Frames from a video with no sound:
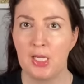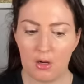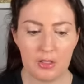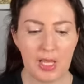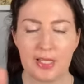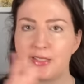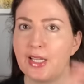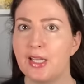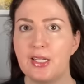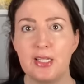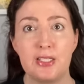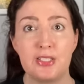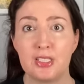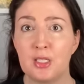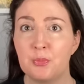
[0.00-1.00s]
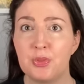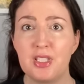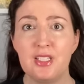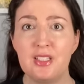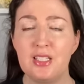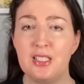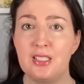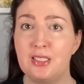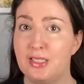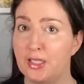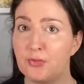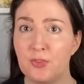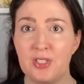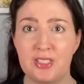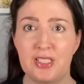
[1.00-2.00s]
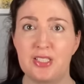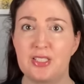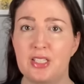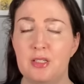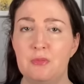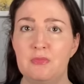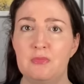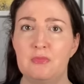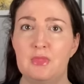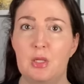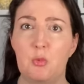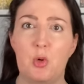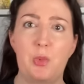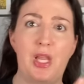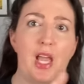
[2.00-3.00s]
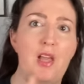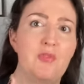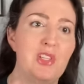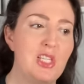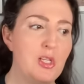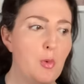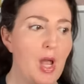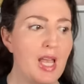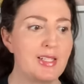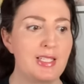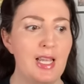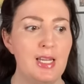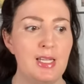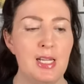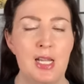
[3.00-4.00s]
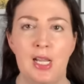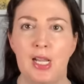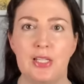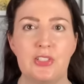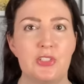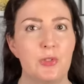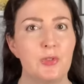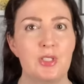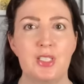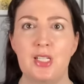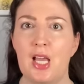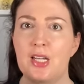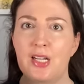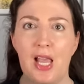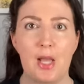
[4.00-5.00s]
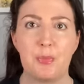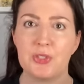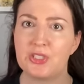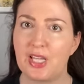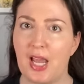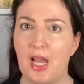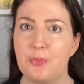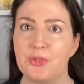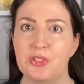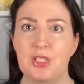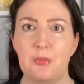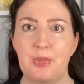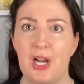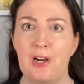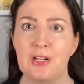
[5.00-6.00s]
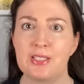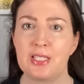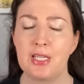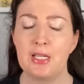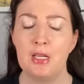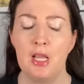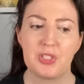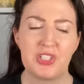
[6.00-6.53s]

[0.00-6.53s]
All that said, it is a completely different system than what we have in the US. And it's certainly not an apples to apples comparison.